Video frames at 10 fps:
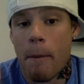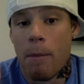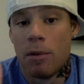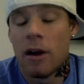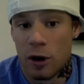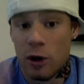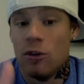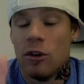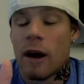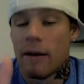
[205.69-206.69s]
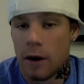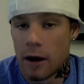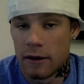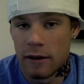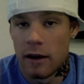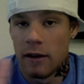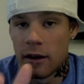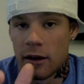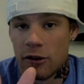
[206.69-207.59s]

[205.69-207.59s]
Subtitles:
plus you do have a non-sedentary